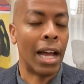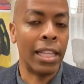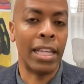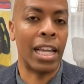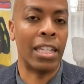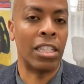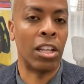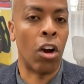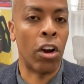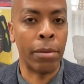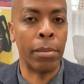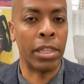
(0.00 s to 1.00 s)
think that's the
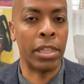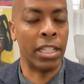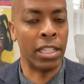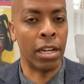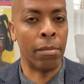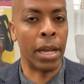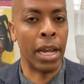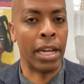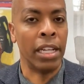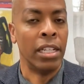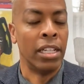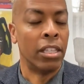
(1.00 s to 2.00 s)
argument that he's going to make.
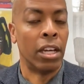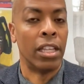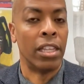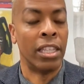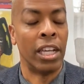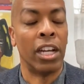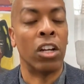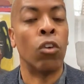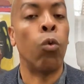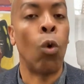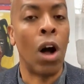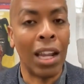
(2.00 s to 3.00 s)
The, the
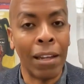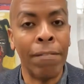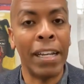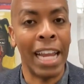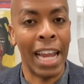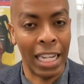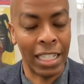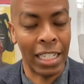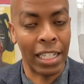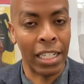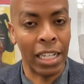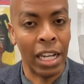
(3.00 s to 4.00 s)

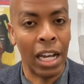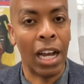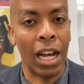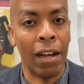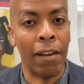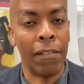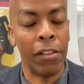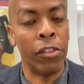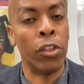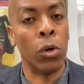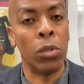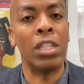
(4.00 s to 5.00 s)
qualification of
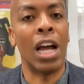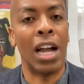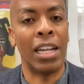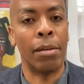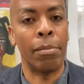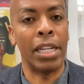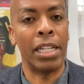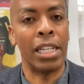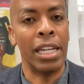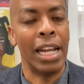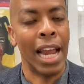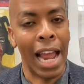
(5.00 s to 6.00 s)
those documents
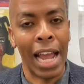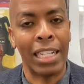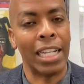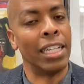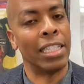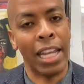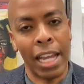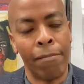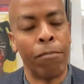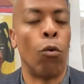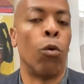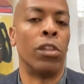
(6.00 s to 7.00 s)
as a SCIF
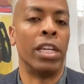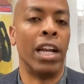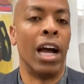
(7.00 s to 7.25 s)
or the